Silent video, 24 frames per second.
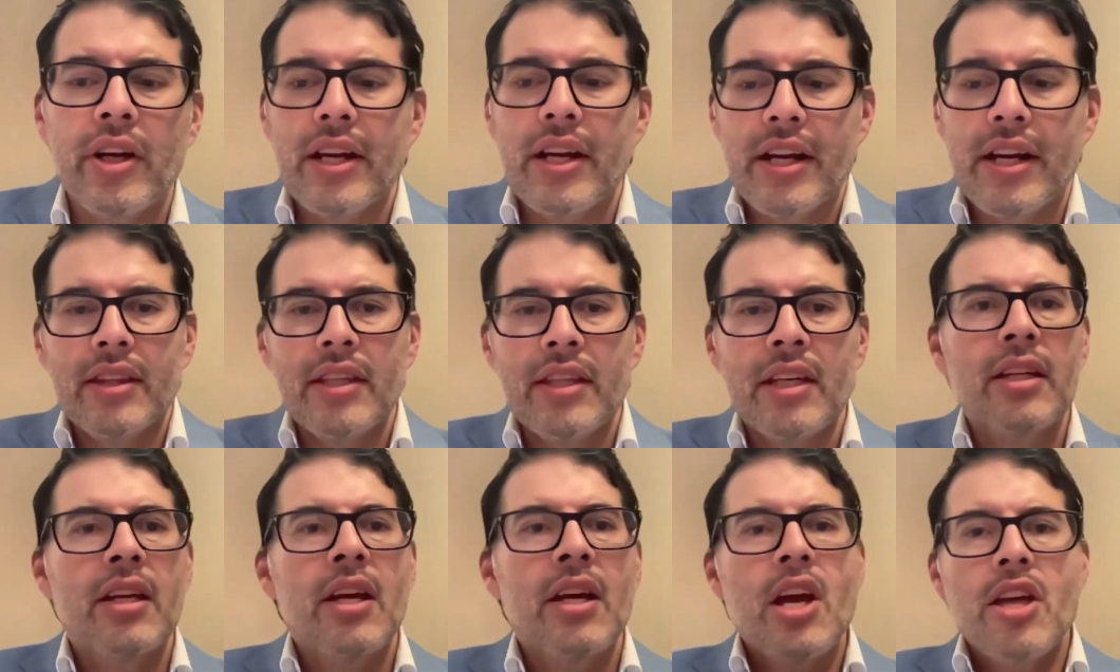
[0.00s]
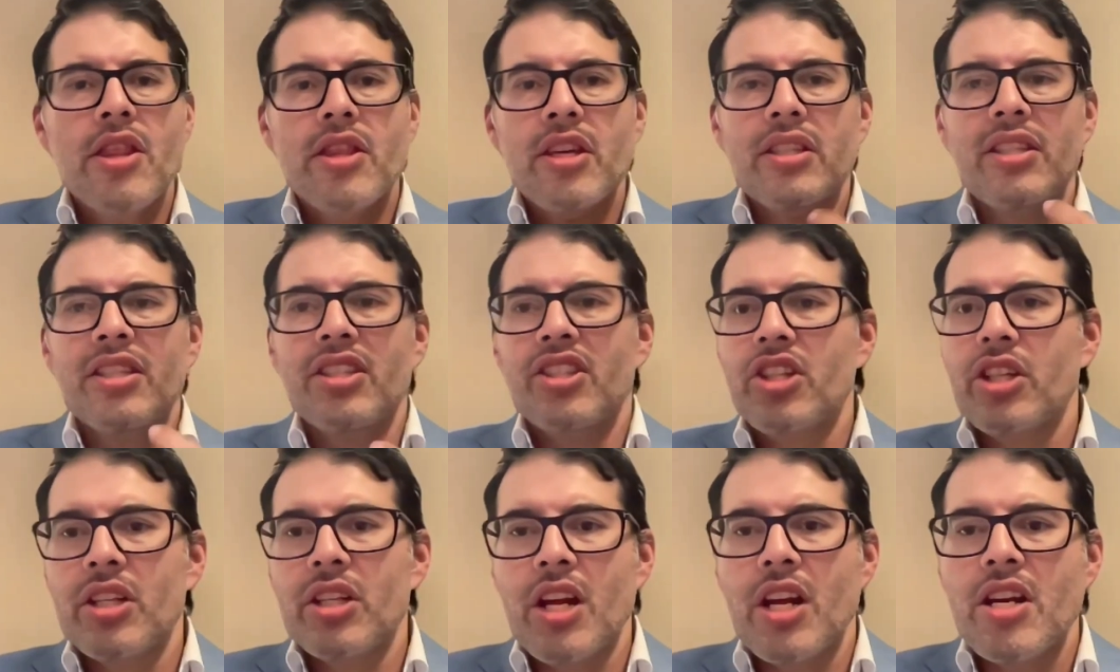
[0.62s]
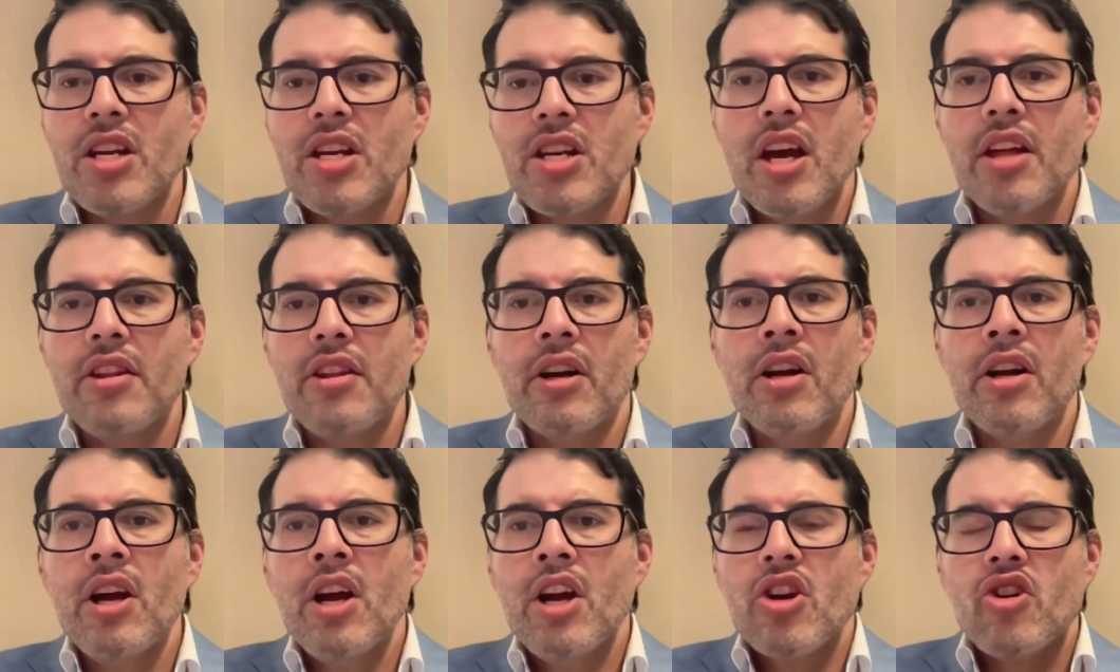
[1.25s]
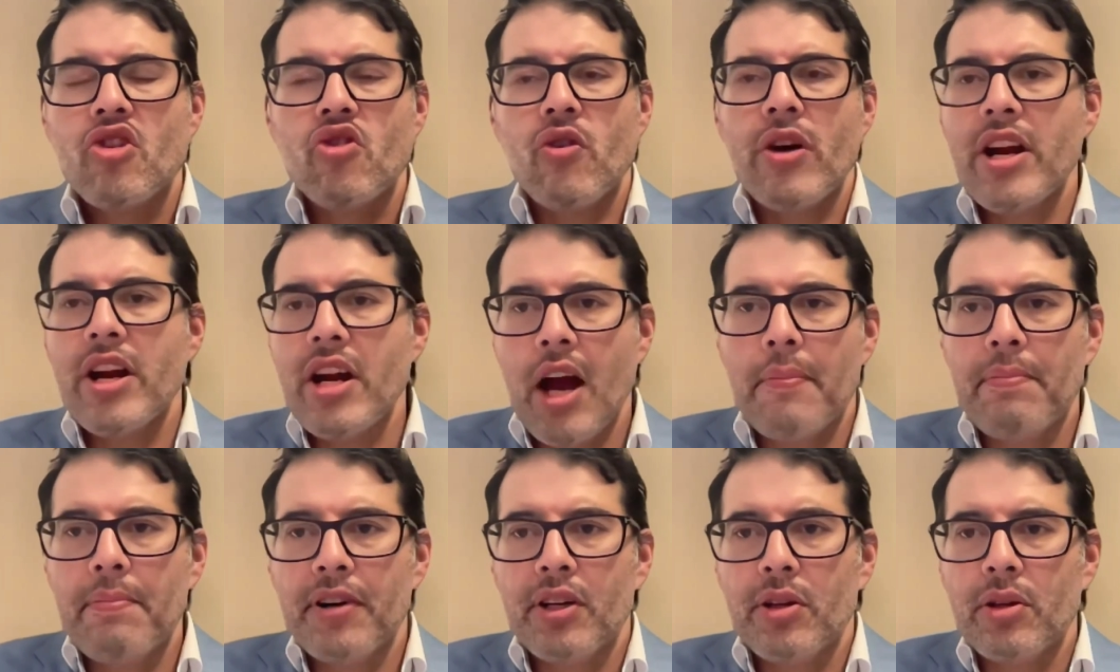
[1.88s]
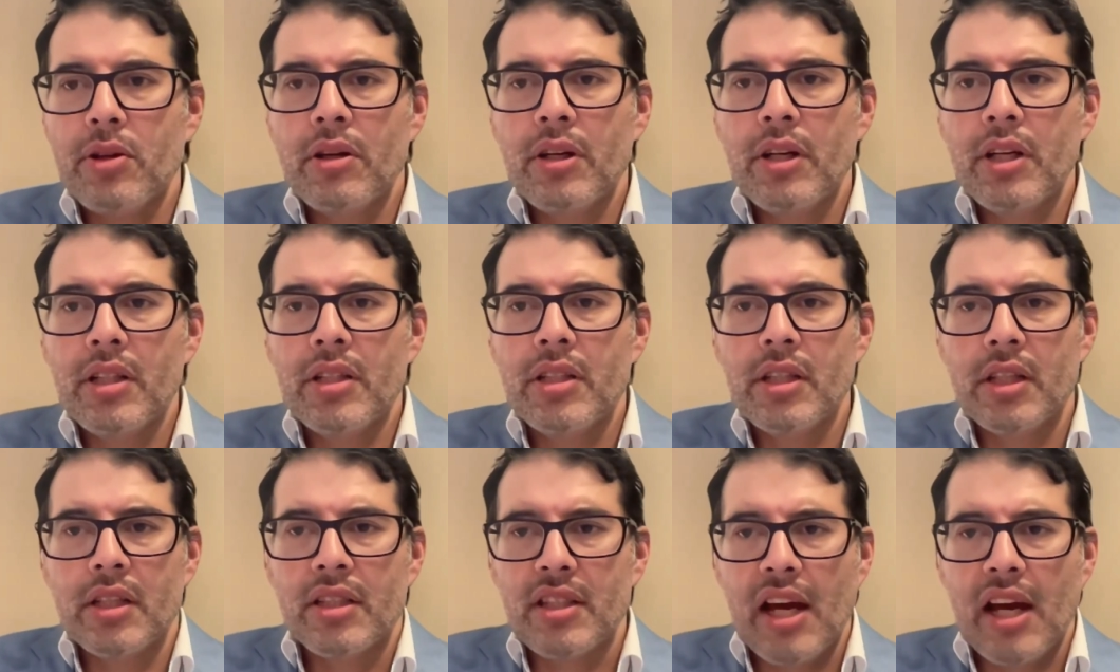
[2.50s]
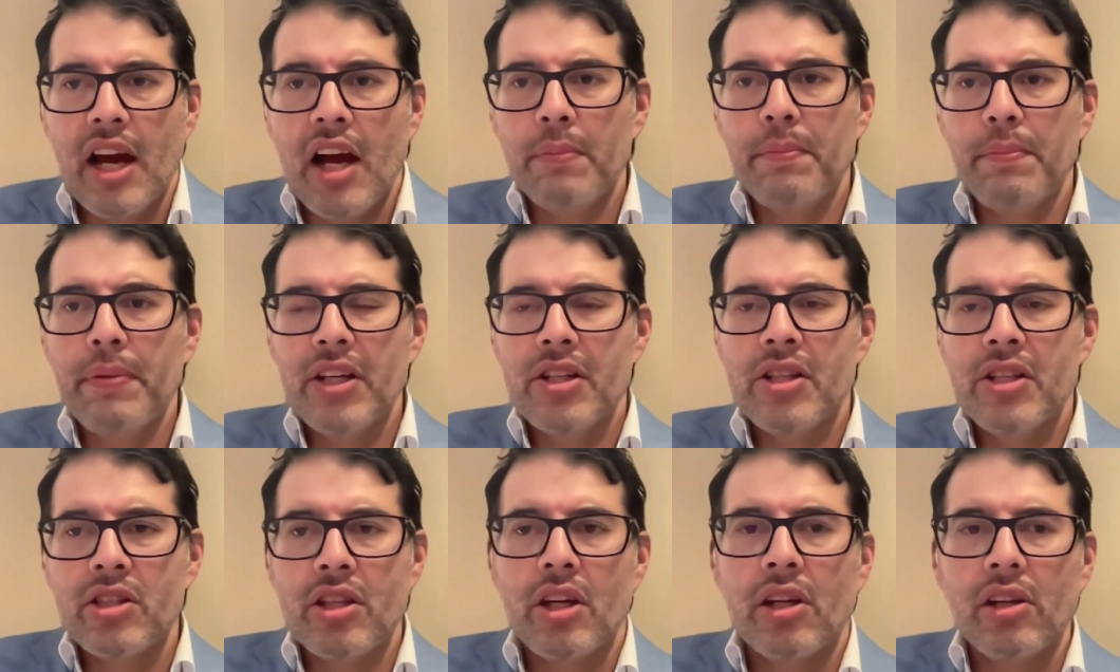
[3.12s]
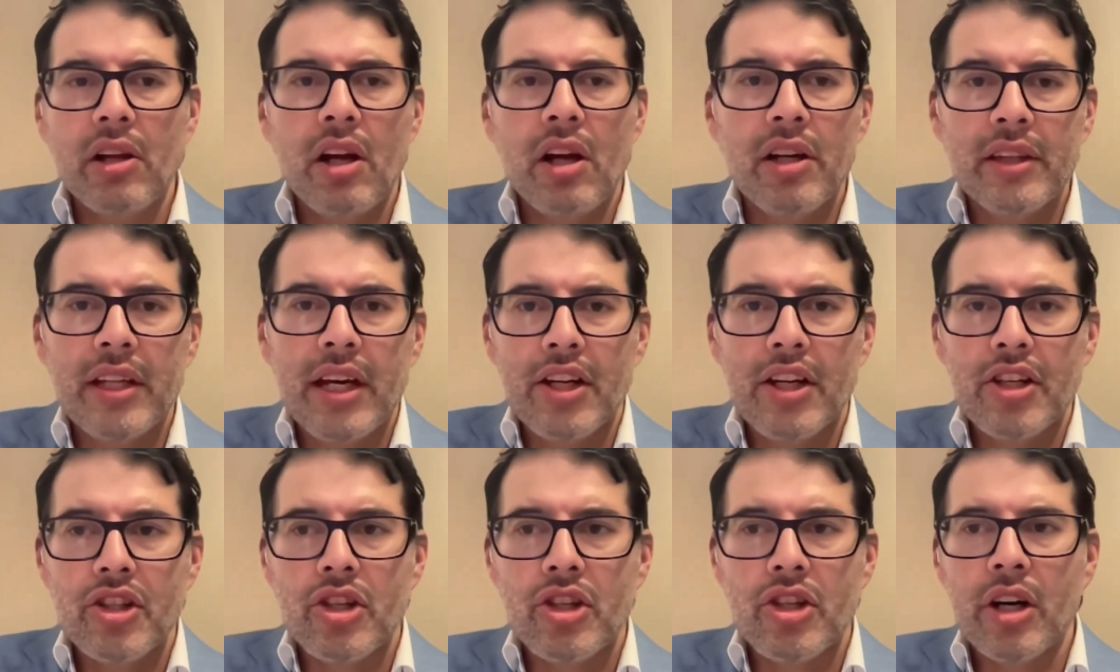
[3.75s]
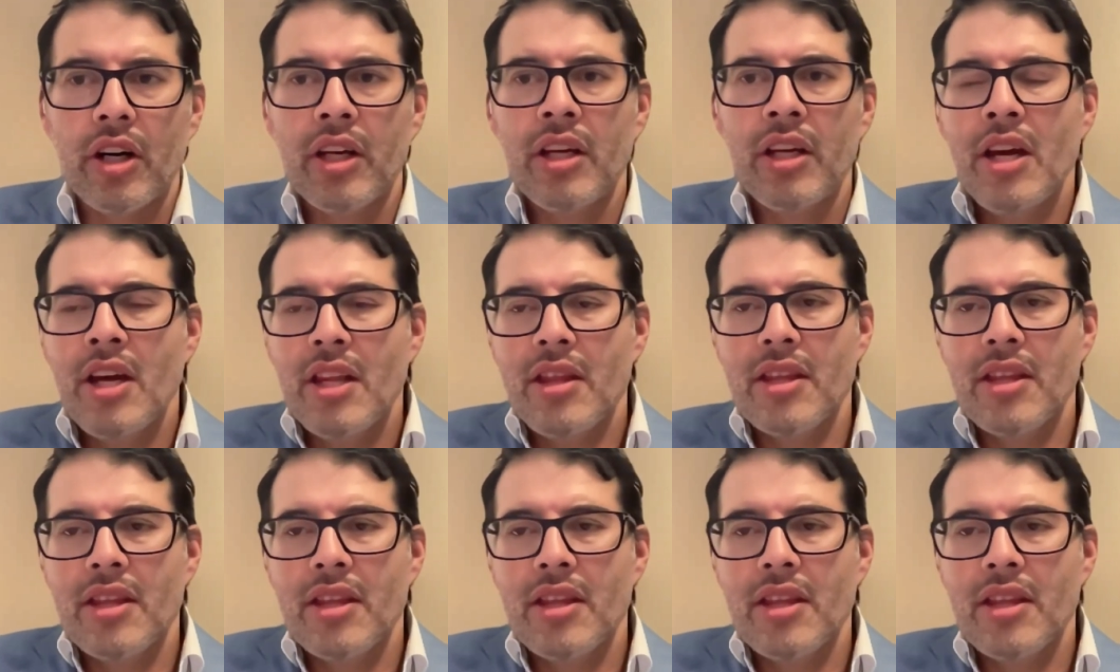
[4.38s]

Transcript: And I think this is just another great opportunity to help patients along that journey